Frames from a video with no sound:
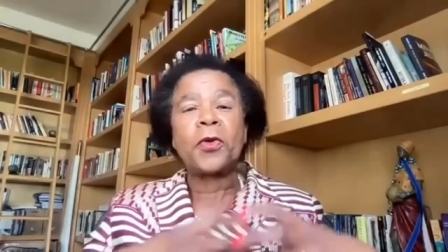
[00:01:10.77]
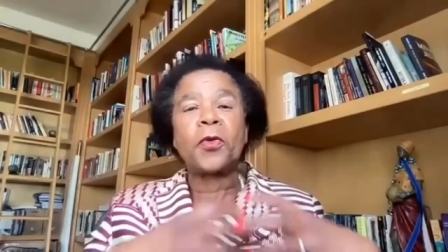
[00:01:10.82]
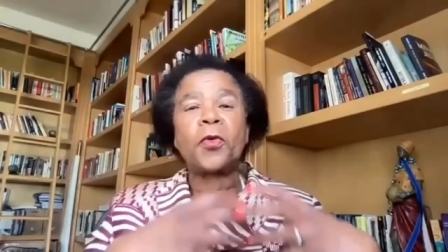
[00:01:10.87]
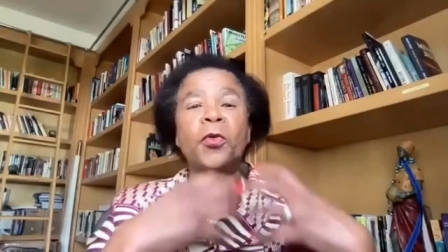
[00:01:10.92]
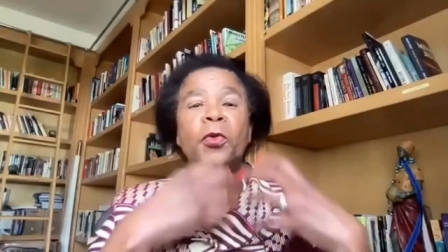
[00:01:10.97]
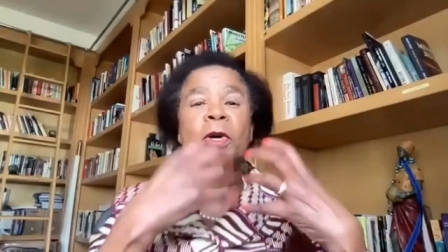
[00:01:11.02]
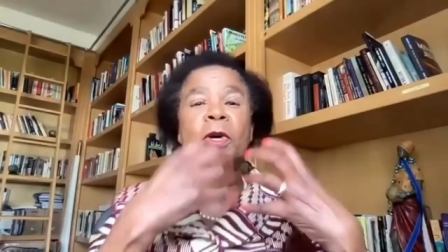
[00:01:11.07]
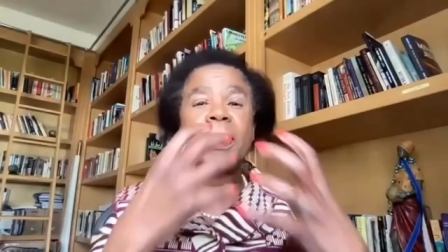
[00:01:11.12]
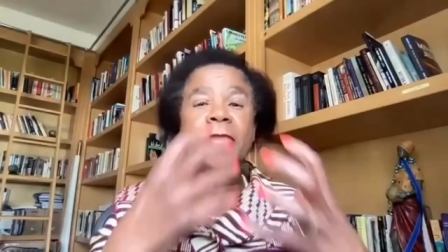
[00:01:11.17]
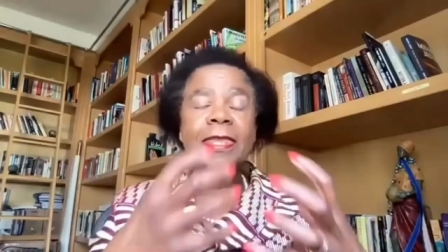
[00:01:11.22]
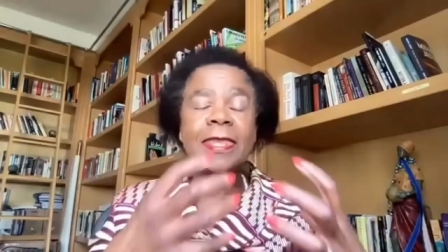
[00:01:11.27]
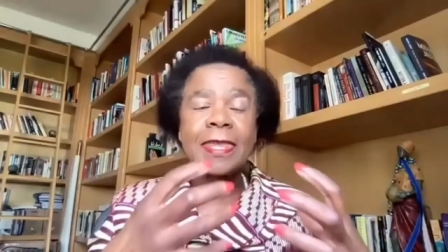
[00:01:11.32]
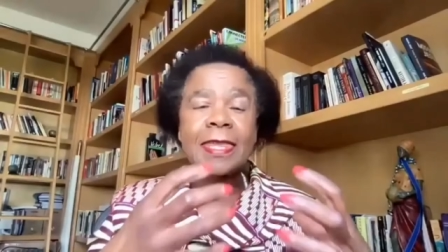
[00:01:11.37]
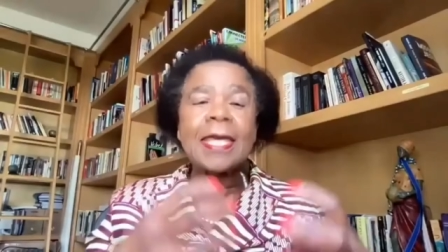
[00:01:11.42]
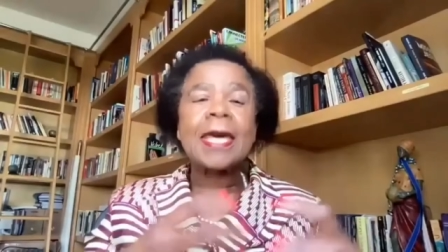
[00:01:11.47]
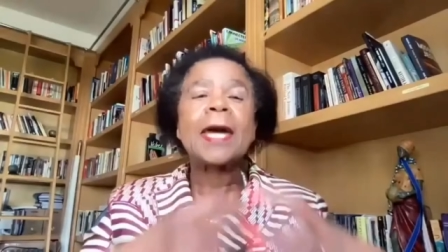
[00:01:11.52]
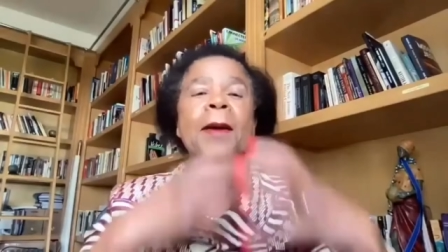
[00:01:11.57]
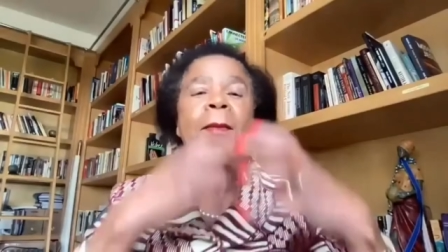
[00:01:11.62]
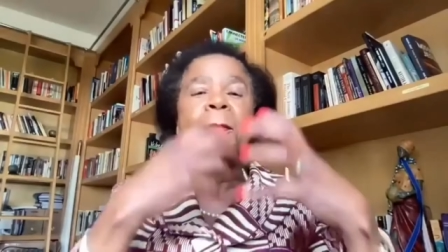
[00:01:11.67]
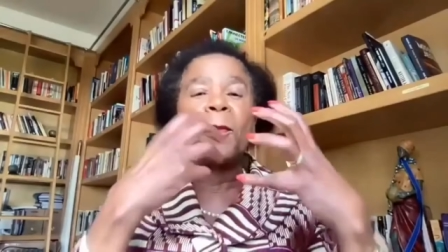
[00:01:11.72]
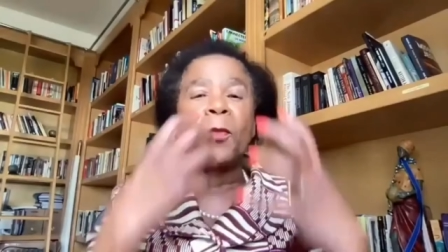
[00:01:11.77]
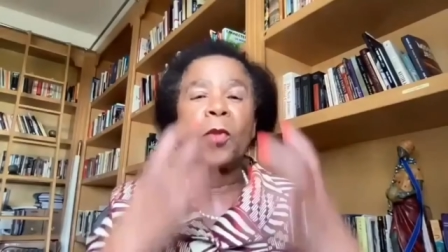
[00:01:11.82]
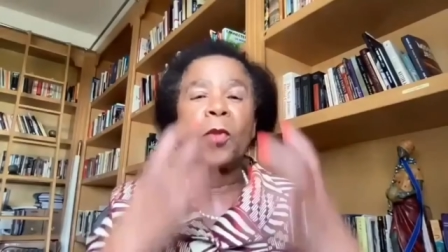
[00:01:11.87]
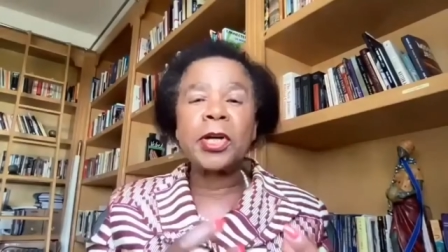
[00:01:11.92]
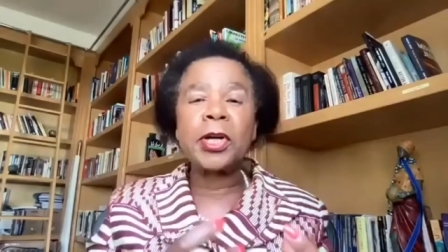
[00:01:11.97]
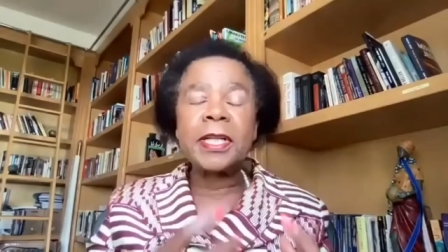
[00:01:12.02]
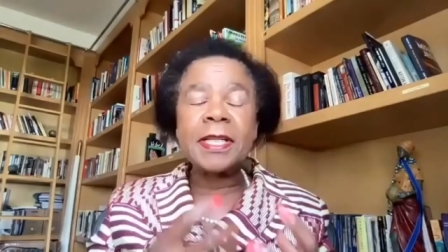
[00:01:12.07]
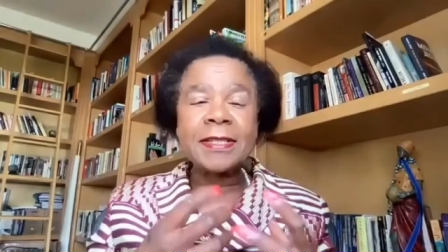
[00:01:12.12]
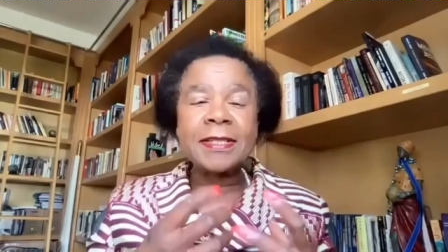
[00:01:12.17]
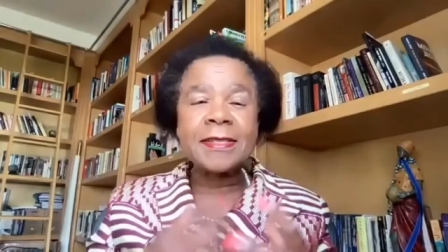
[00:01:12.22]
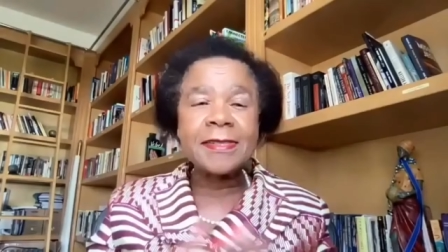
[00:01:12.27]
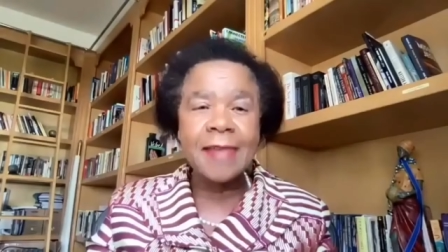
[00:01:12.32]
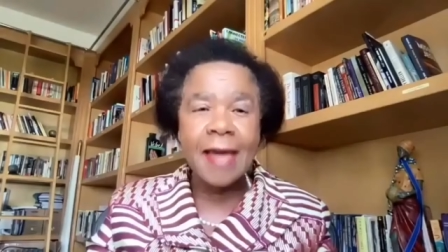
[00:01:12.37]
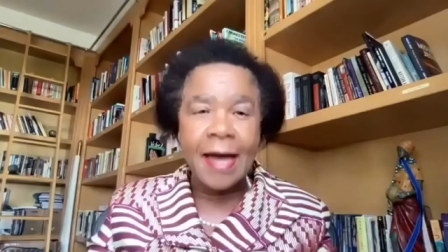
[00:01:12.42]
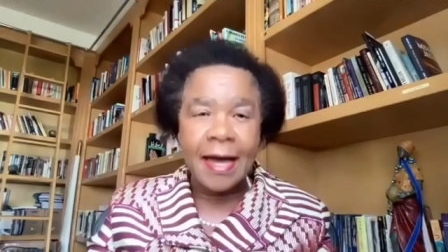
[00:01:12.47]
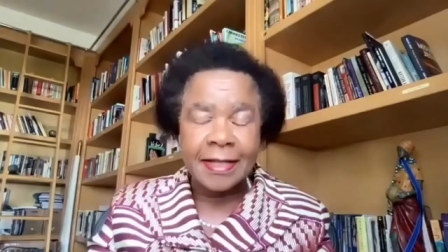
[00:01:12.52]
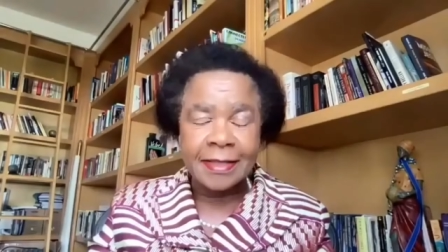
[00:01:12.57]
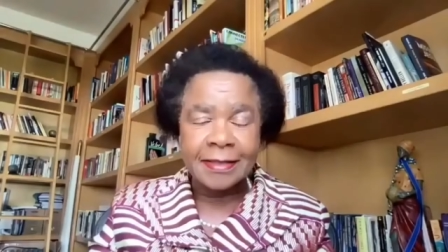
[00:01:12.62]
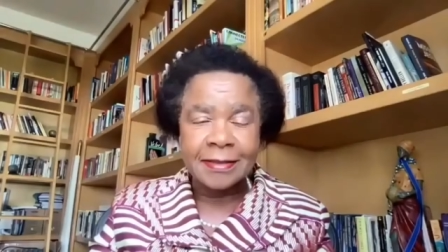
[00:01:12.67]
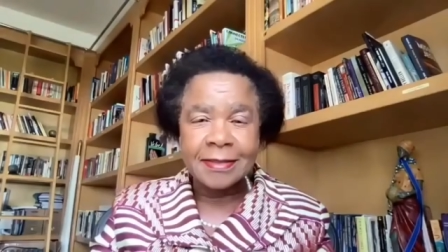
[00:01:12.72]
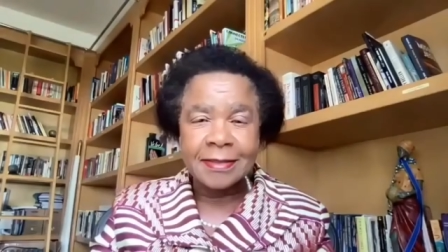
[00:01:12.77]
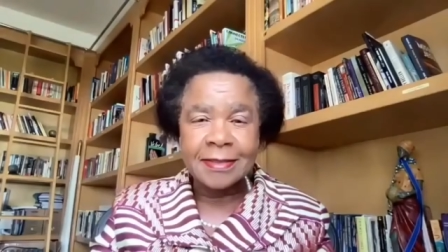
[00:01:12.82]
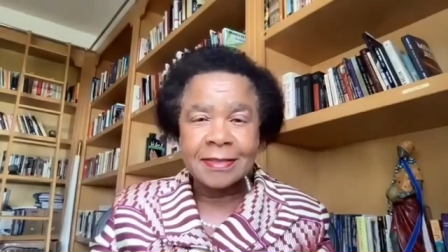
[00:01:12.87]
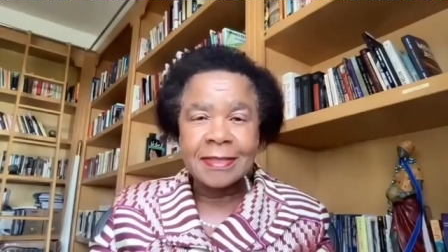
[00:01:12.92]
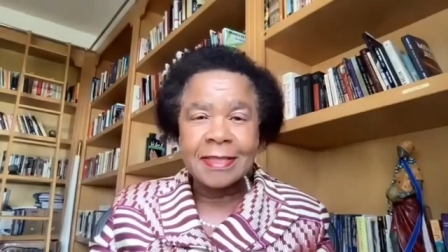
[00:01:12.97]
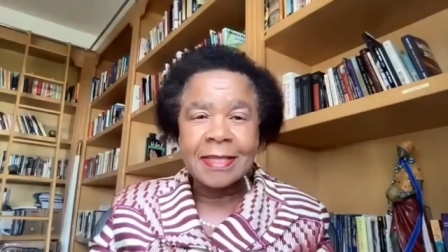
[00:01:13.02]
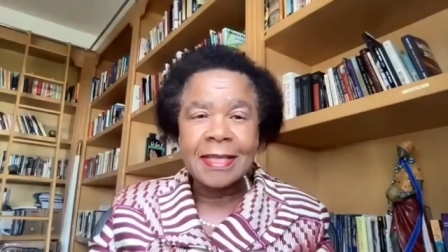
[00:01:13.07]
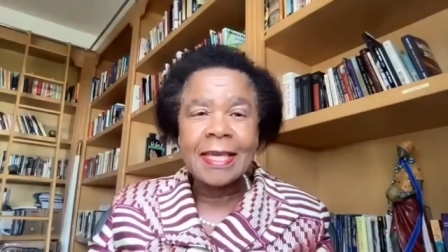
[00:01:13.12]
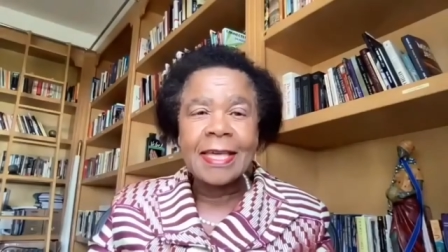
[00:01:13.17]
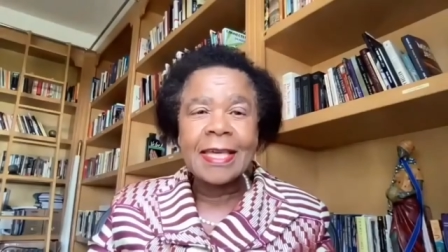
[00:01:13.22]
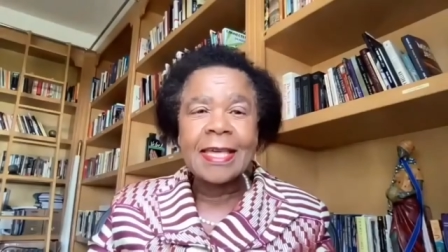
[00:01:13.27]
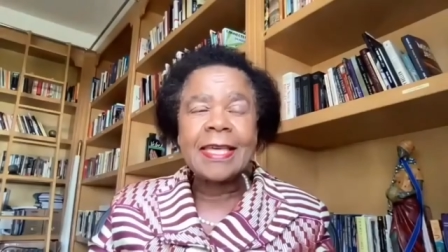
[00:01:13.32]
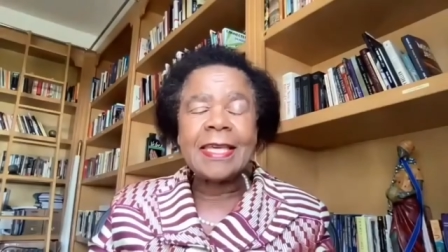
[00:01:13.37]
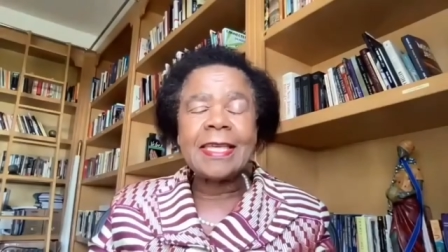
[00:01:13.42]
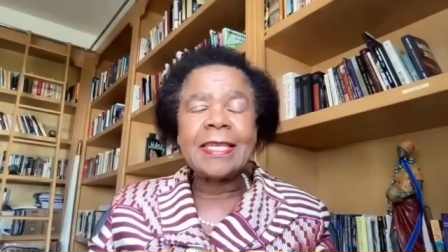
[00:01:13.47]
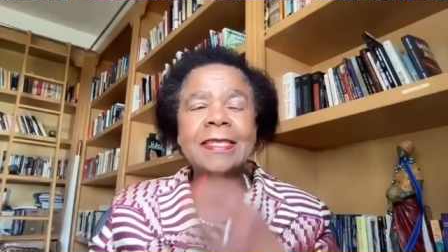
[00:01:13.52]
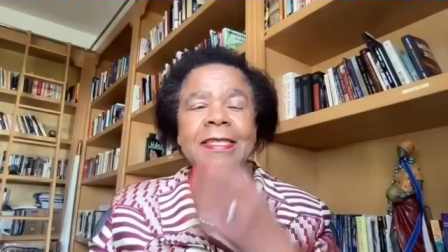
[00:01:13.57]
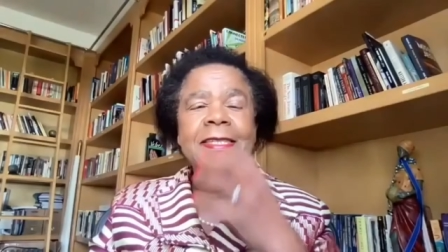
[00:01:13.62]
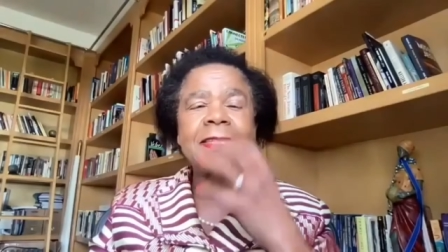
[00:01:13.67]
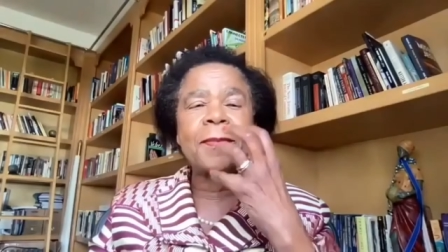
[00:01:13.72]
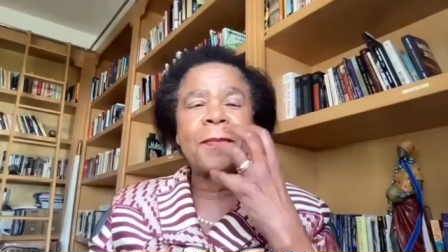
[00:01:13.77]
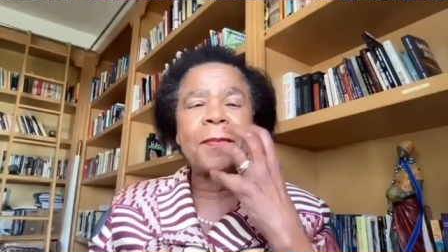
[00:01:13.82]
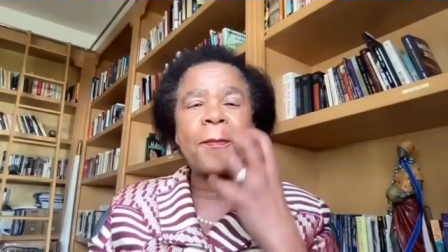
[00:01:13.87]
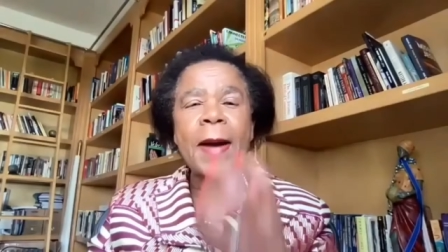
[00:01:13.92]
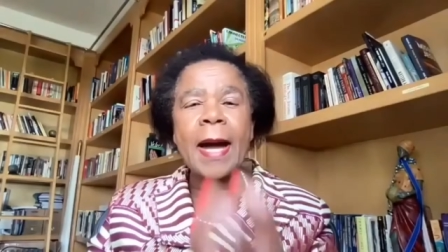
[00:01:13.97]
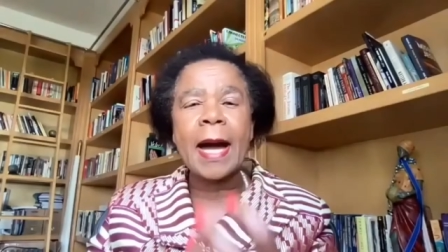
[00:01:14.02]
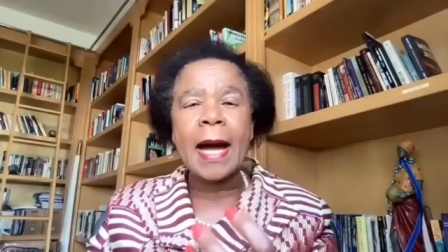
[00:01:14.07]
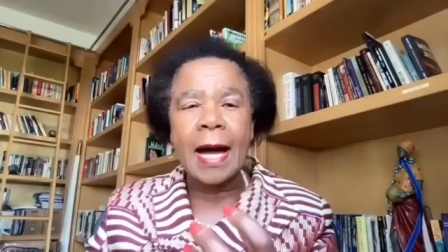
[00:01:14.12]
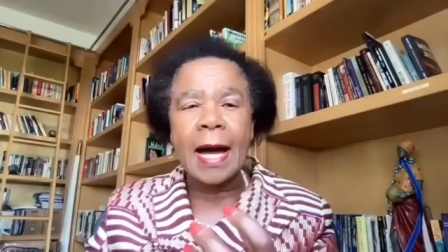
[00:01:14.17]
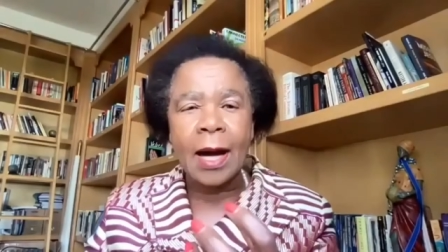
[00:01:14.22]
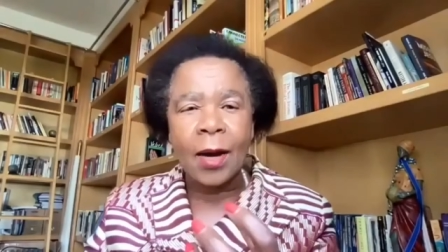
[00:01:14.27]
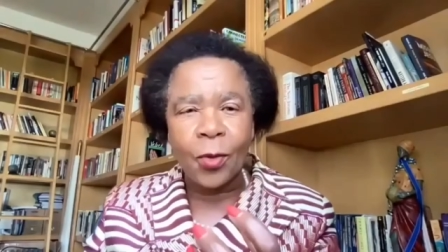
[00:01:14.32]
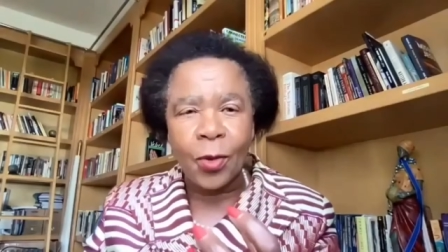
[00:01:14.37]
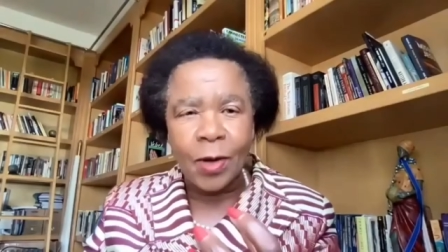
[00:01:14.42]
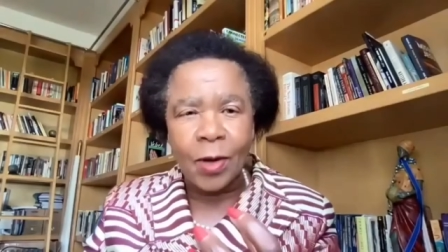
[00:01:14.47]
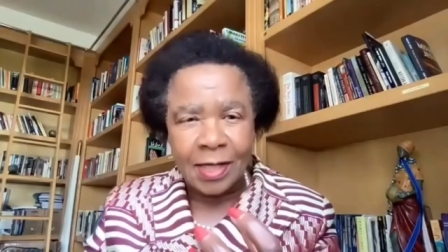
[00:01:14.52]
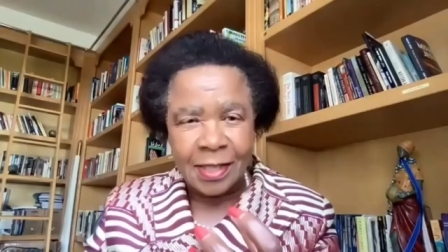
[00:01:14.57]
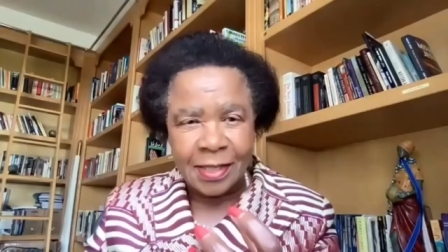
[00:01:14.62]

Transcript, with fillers: with modern science is the power